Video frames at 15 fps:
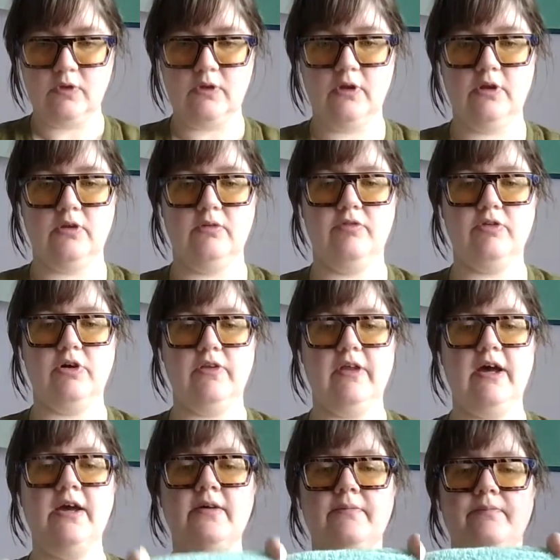that we've got
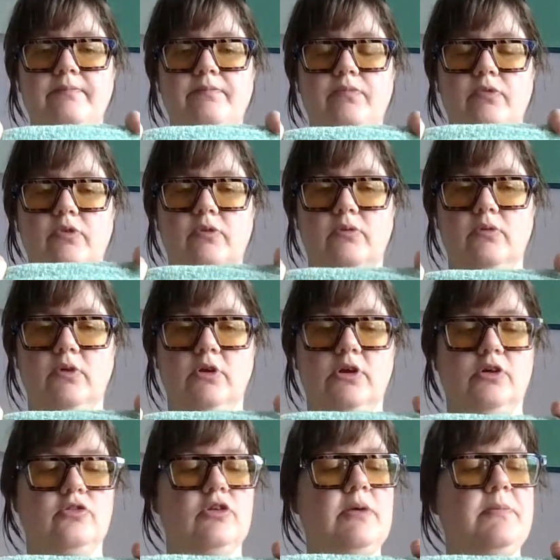that, I'm going to
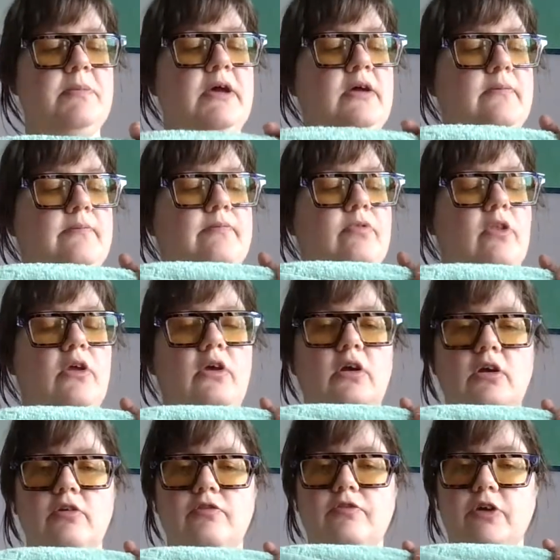grip it
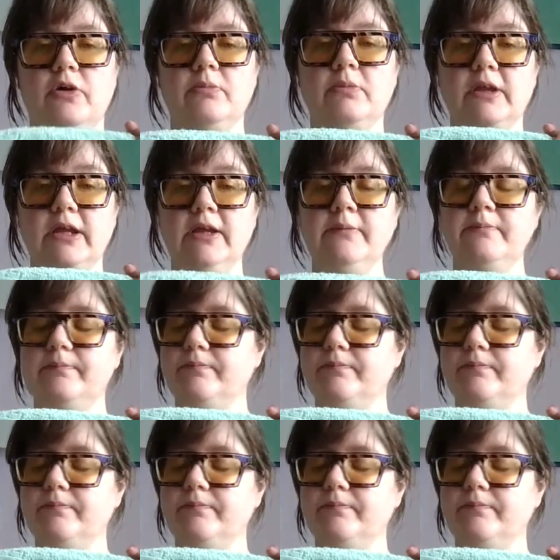firmly